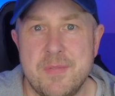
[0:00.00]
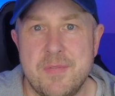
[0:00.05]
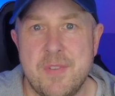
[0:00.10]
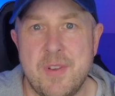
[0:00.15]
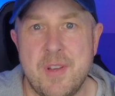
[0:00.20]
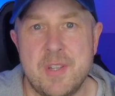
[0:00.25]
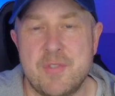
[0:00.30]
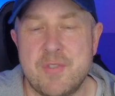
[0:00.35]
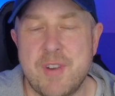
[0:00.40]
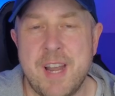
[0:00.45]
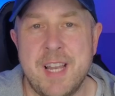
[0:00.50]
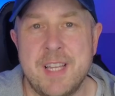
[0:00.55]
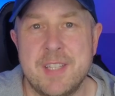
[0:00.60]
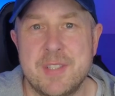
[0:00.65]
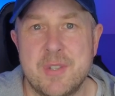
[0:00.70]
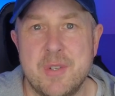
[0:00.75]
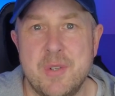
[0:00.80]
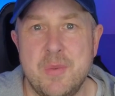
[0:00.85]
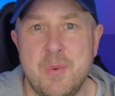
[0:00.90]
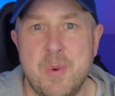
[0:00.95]
flight training
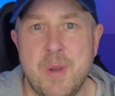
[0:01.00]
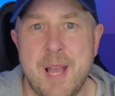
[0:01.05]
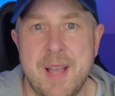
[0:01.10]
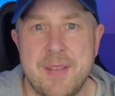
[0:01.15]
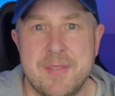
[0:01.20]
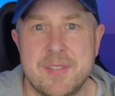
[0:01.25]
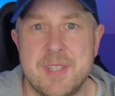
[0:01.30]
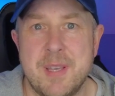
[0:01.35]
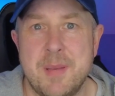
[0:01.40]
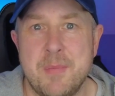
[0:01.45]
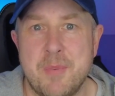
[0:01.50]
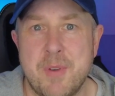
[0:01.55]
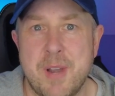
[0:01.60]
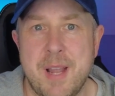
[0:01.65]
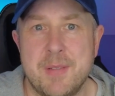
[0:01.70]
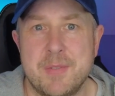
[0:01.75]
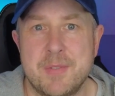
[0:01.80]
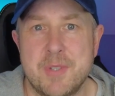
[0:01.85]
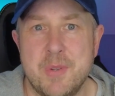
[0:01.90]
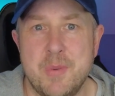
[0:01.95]
school will have some
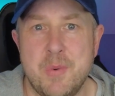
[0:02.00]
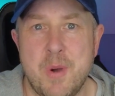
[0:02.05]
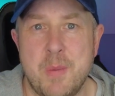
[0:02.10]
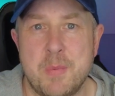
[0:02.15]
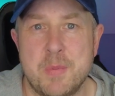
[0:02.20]
ground school